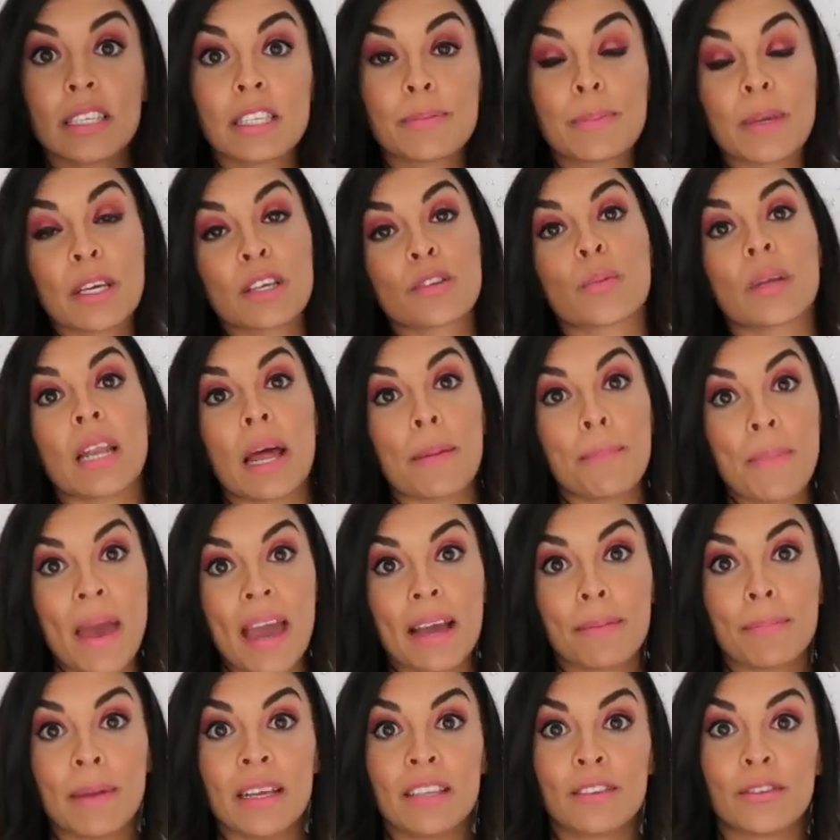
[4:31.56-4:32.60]
this because when I
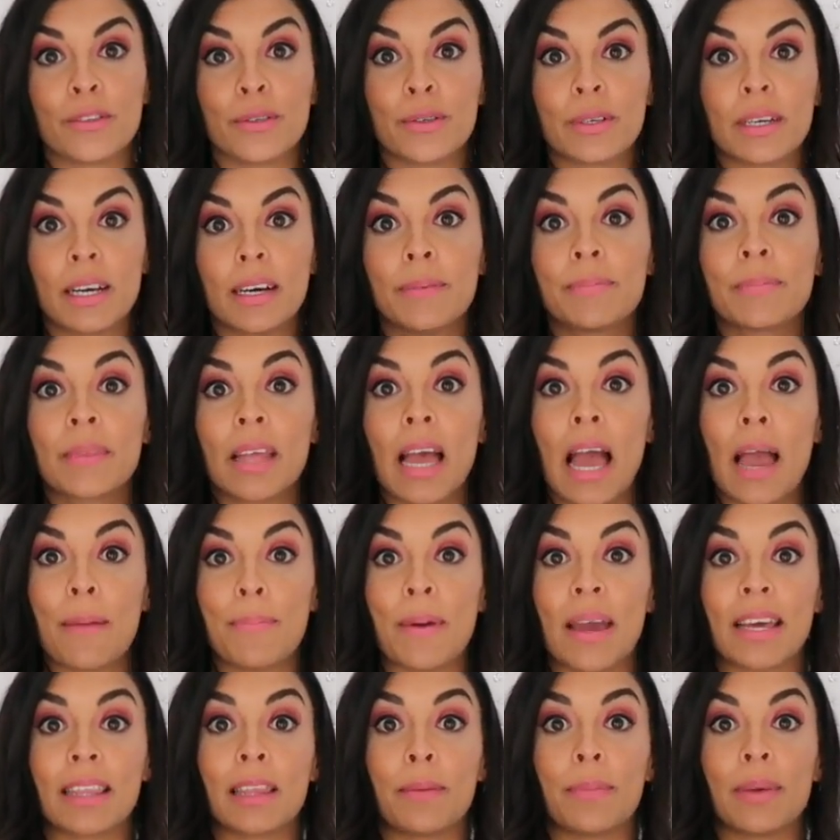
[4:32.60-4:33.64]
pack my Zuka, I
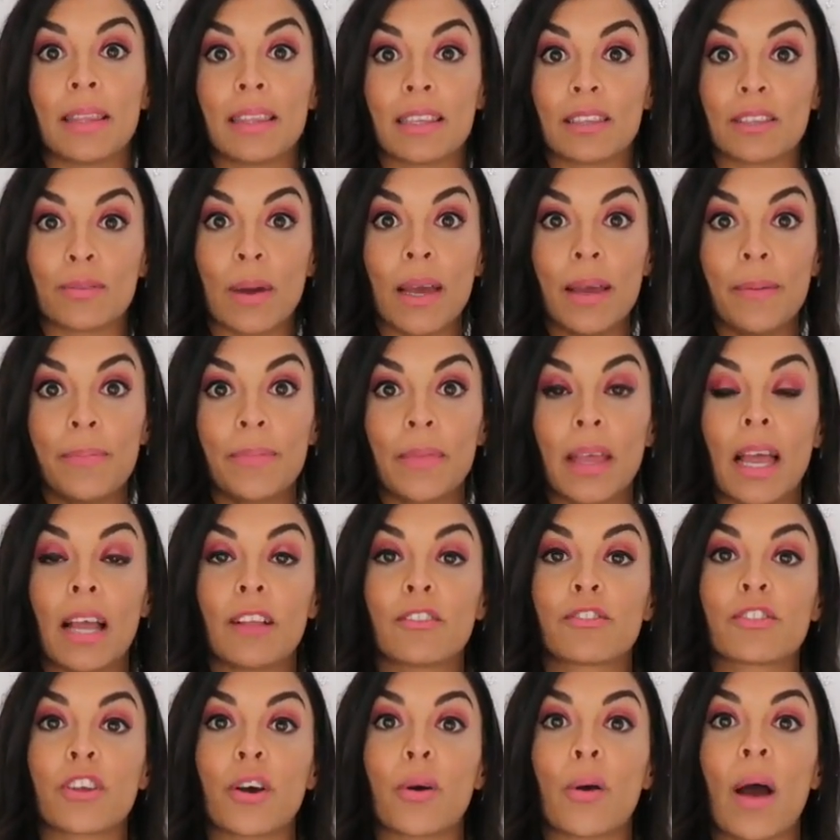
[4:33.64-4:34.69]
pack them in this way,
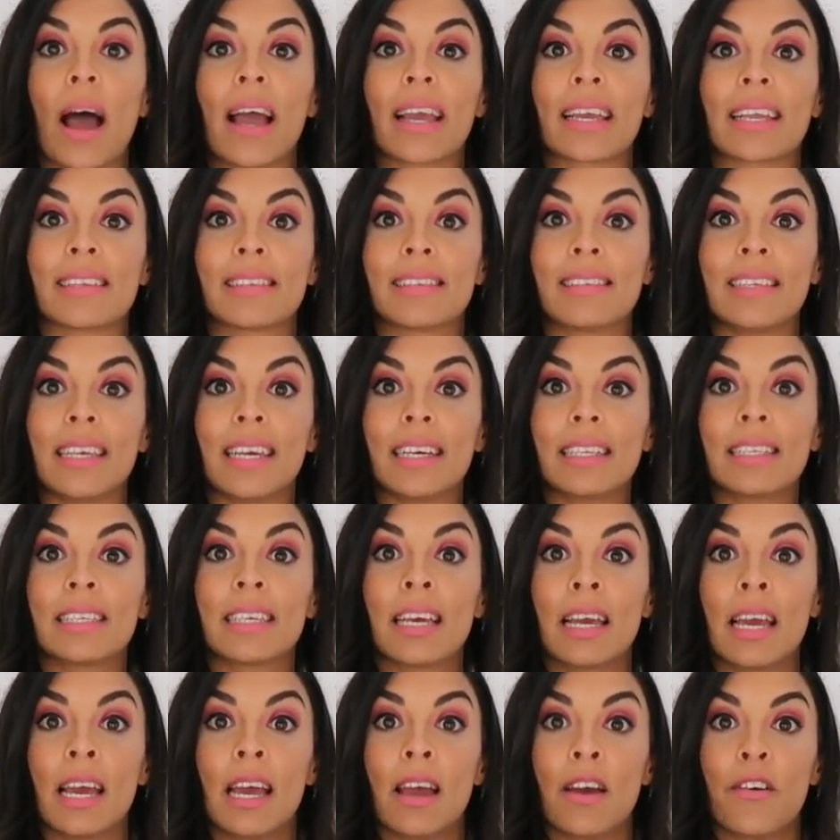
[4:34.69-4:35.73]
and so I can see it
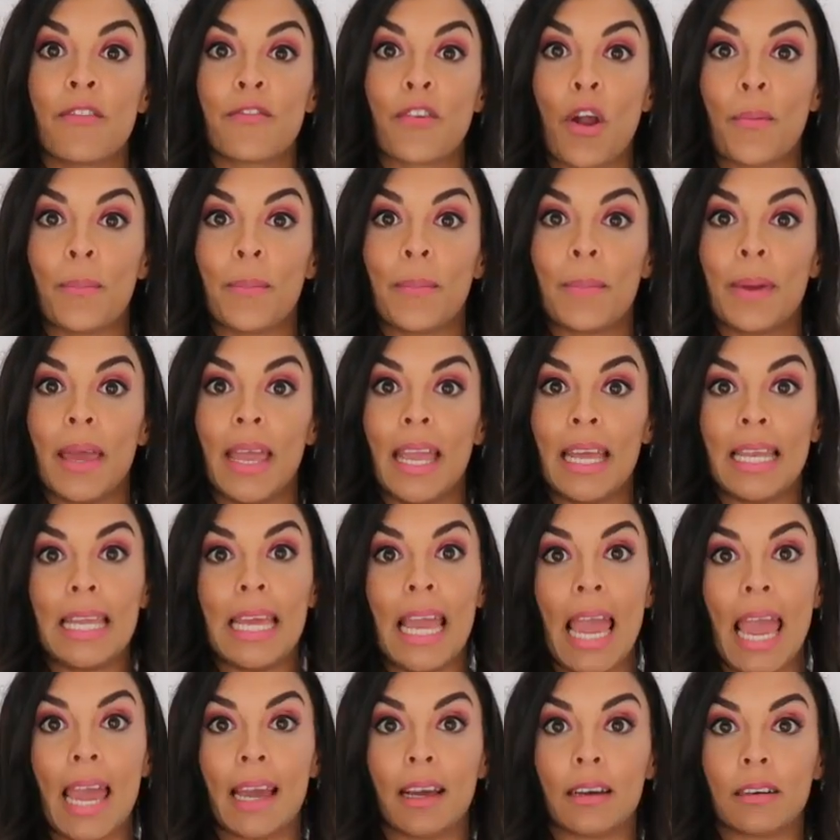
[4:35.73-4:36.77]
from
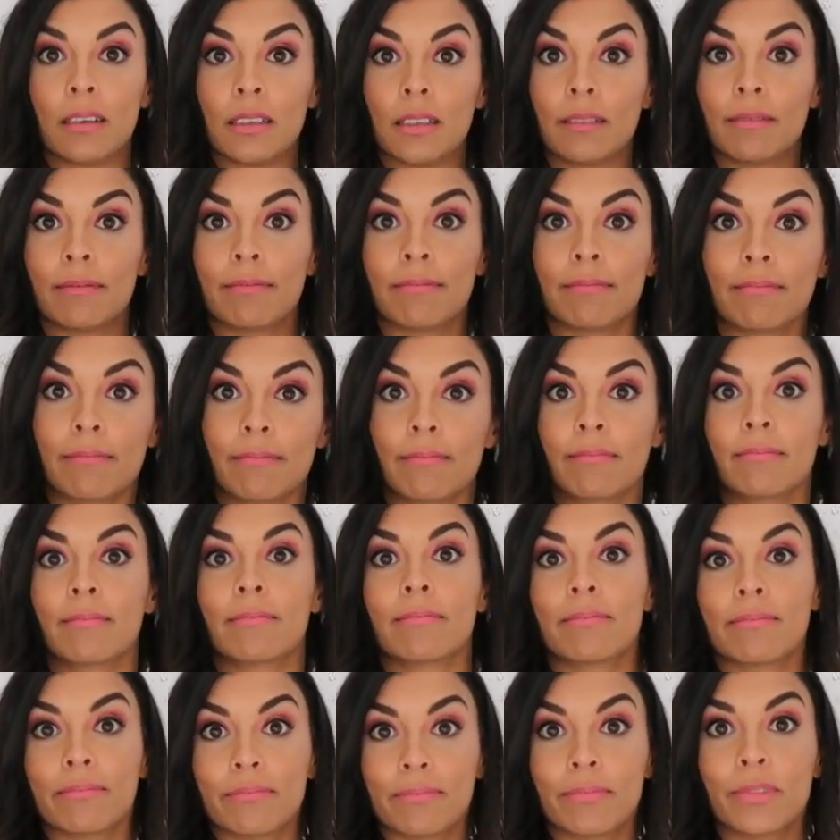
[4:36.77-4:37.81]
any angle,
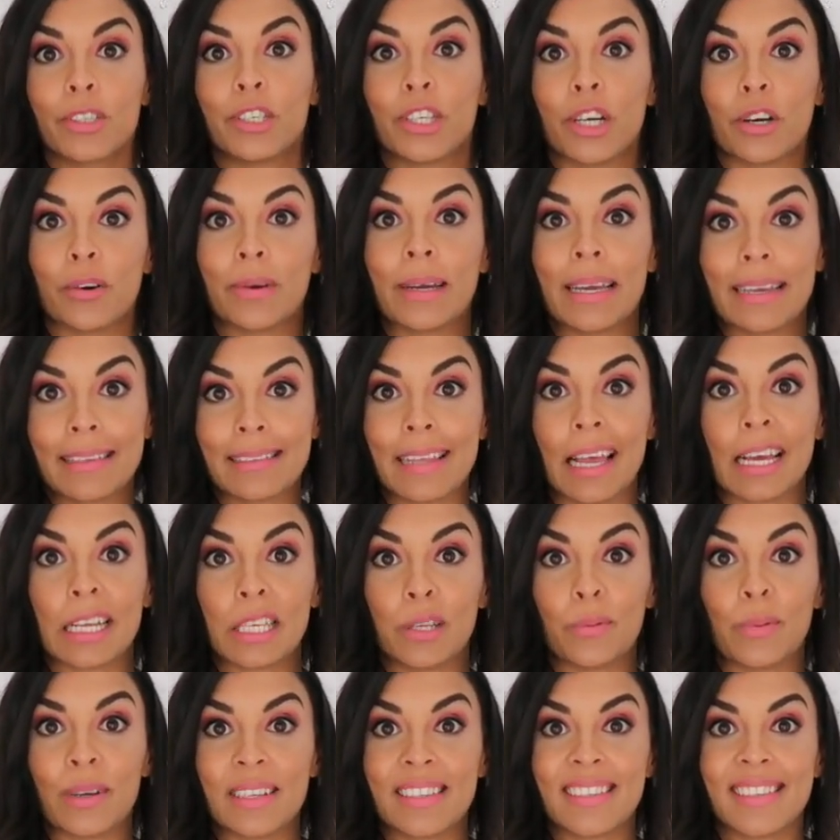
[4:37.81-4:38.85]
you know
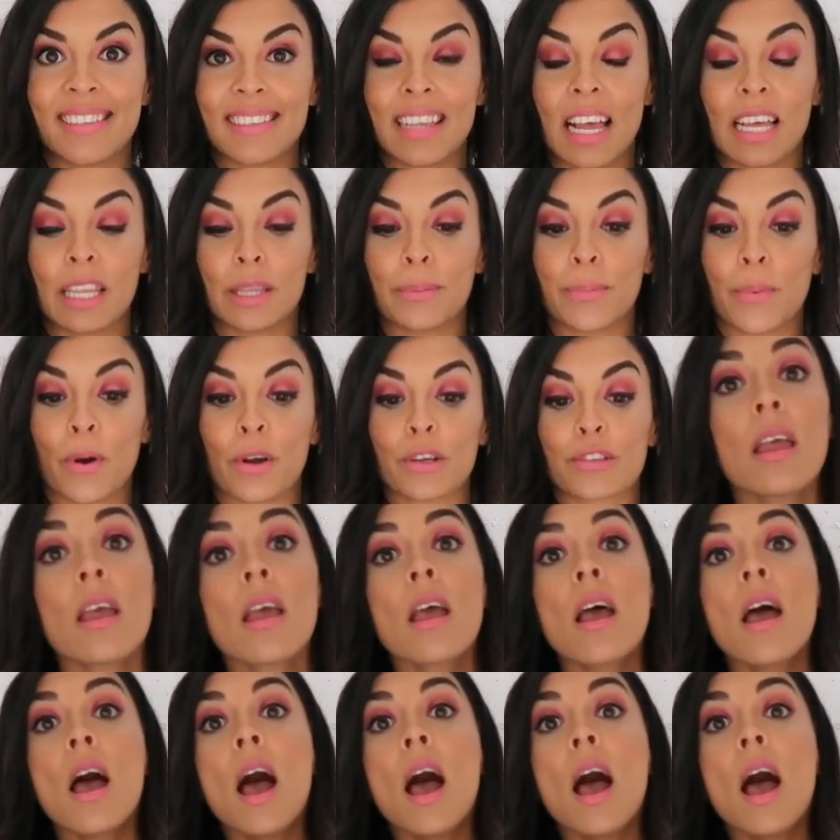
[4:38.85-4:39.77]
exactly what's inside the box.